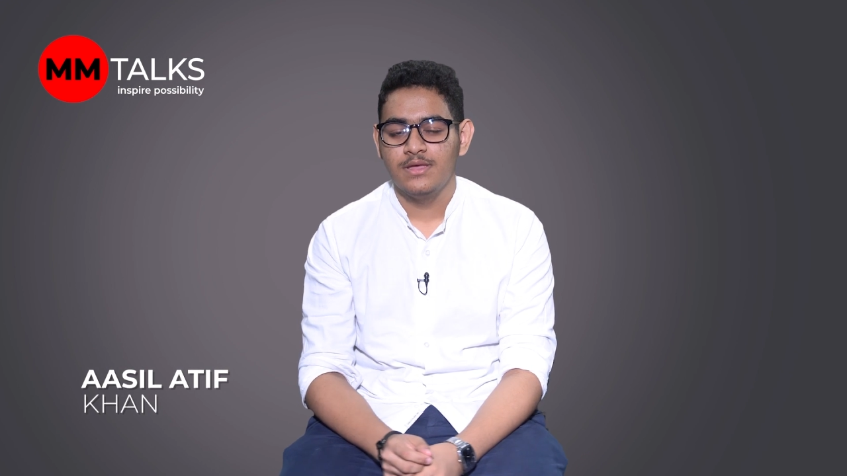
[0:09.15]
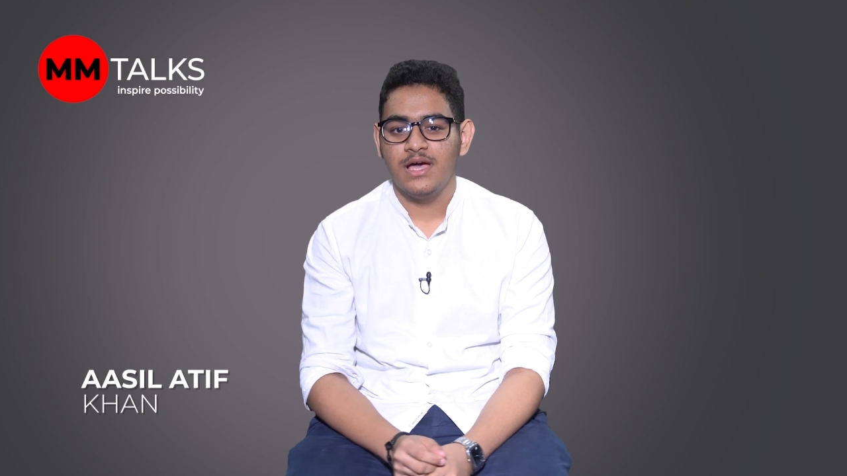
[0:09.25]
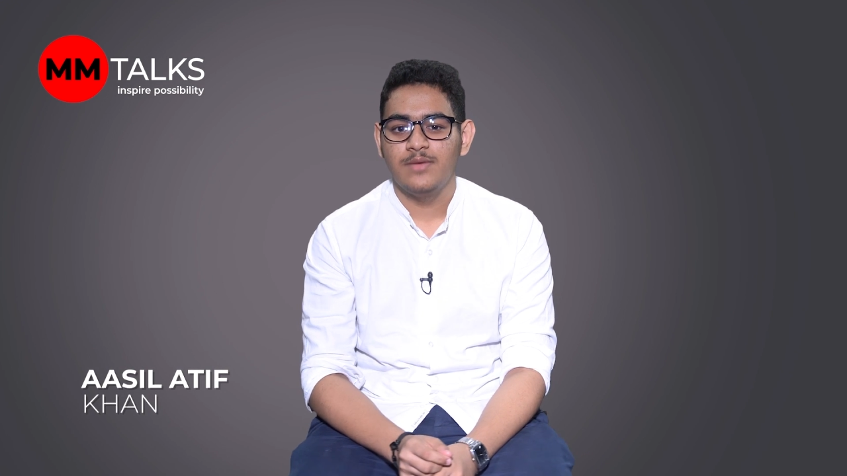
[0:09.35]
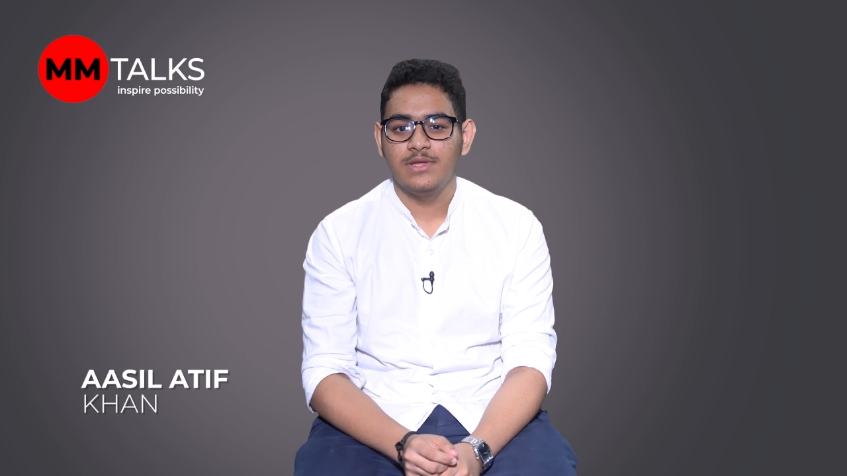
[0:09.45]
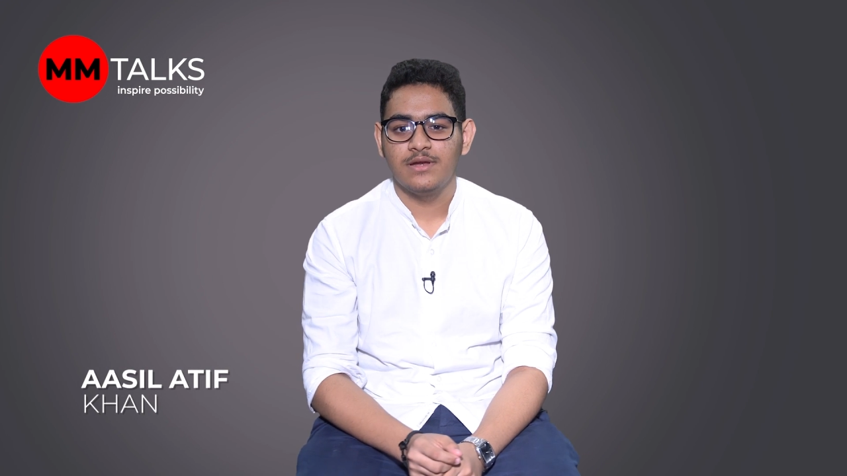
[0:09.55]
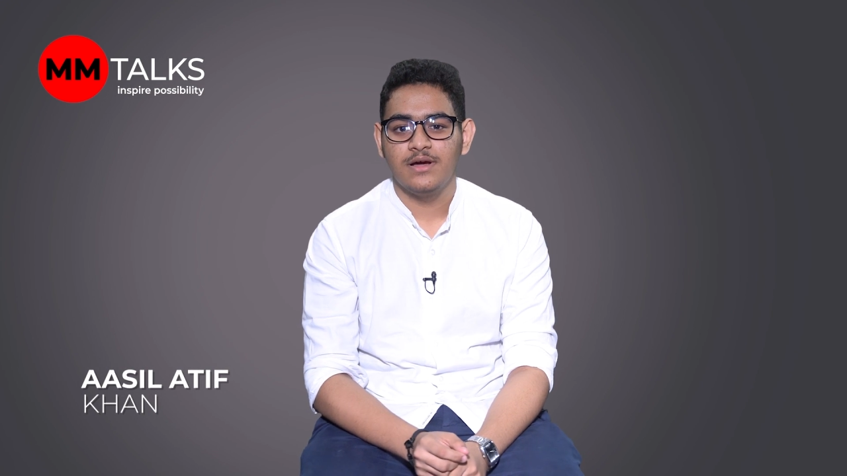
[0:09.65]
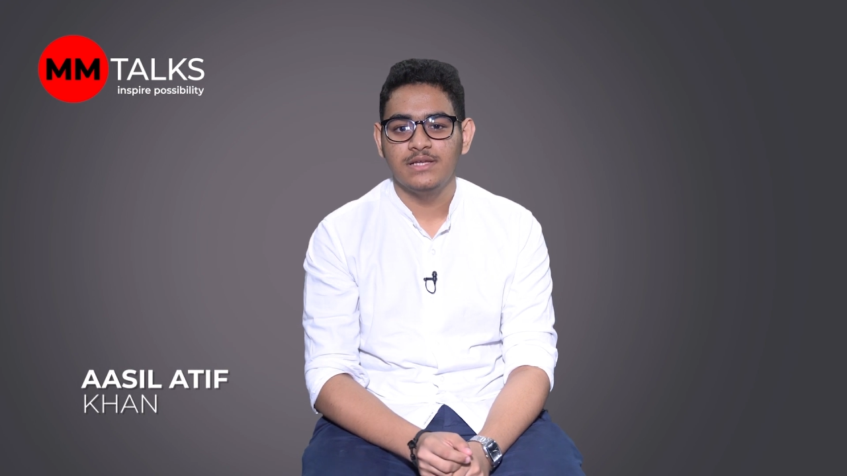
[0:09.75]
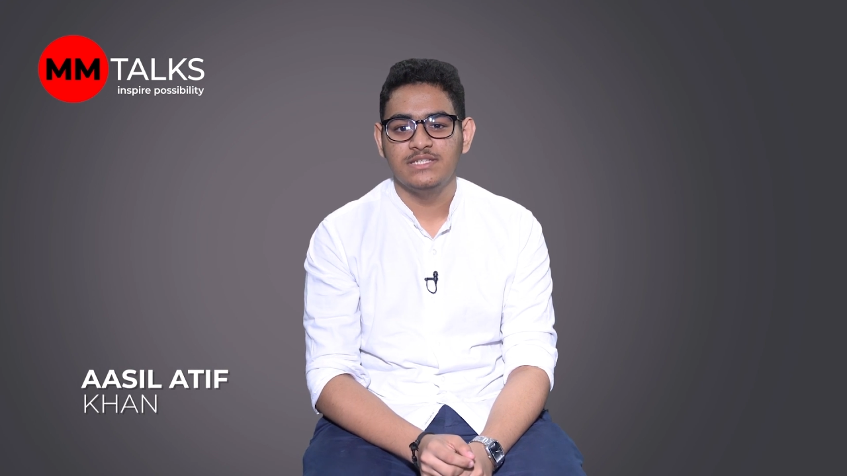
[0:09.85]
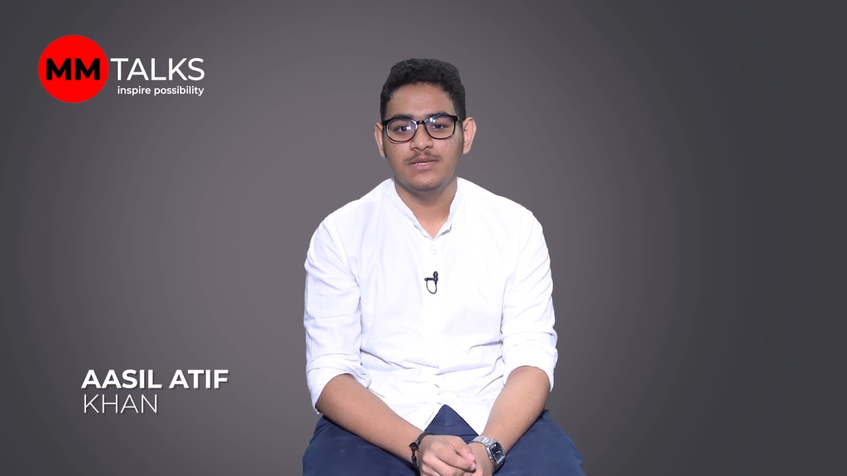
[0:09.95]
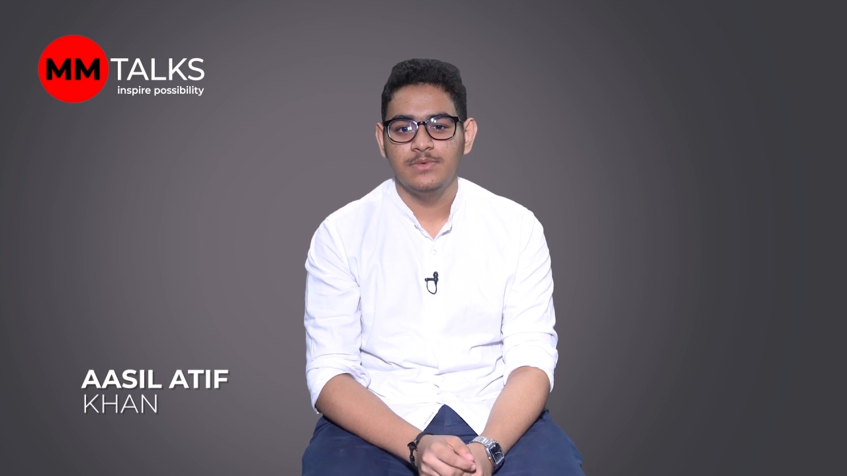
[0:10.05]
I'm in
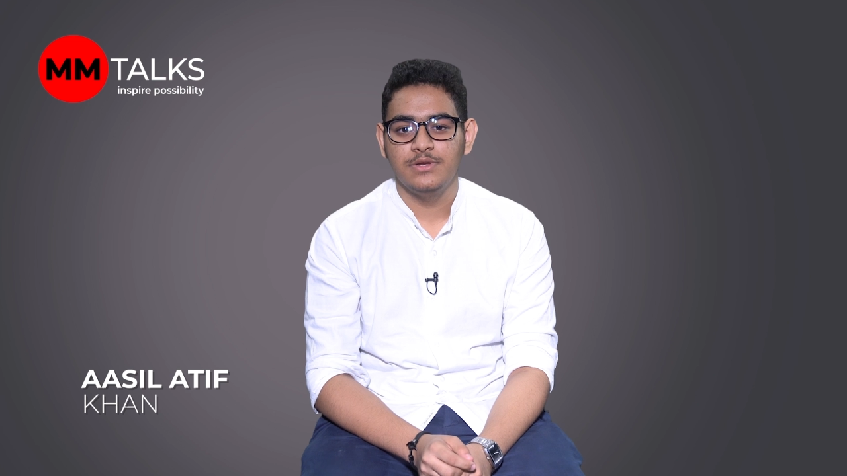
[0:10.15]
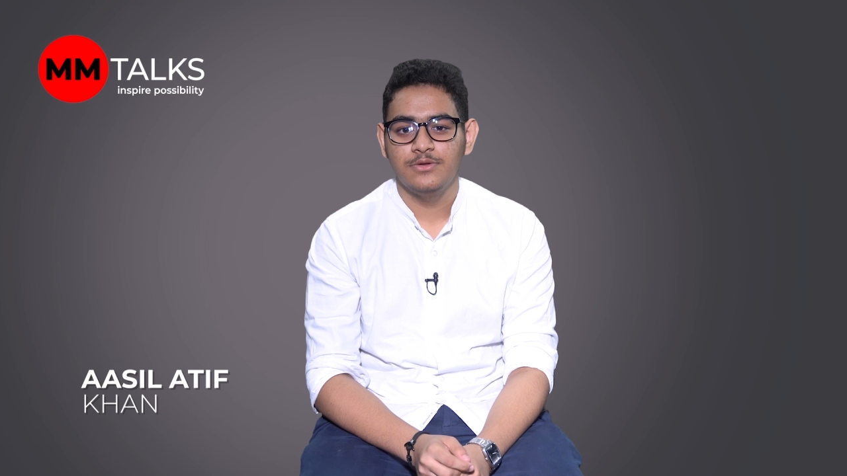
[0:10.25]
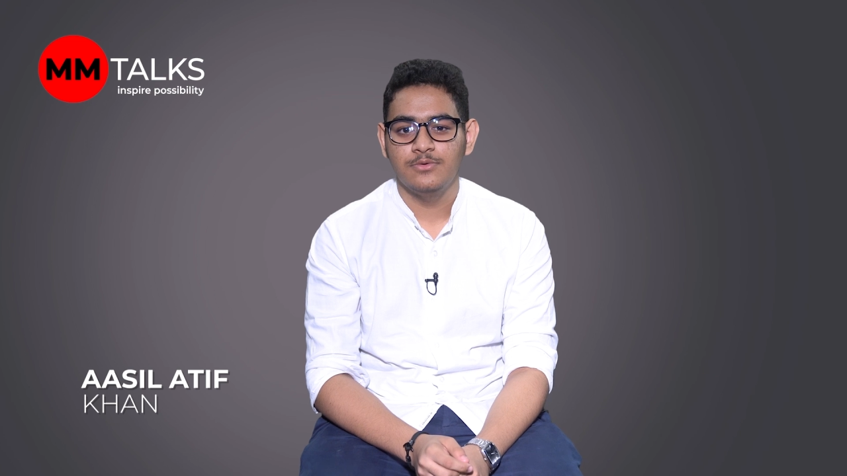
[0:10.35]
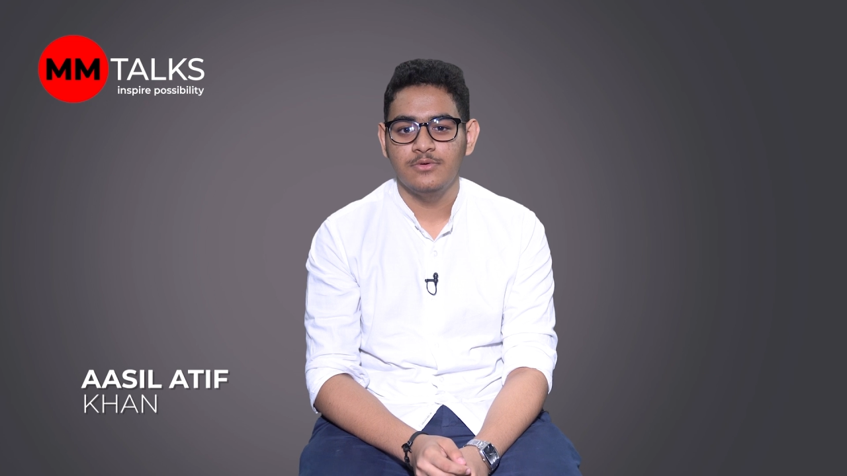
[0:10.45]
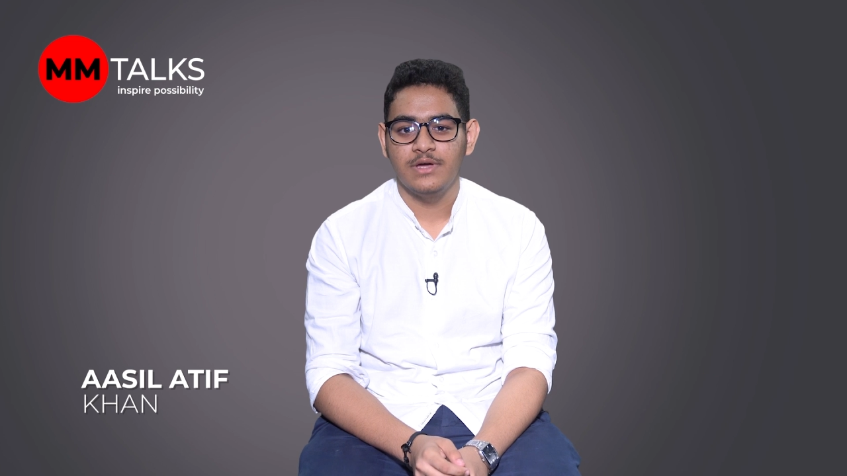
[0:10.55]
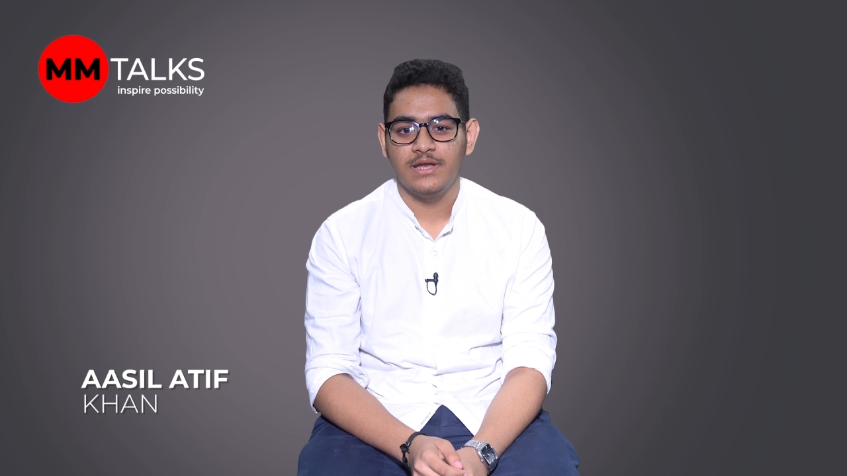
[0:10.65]
class DP2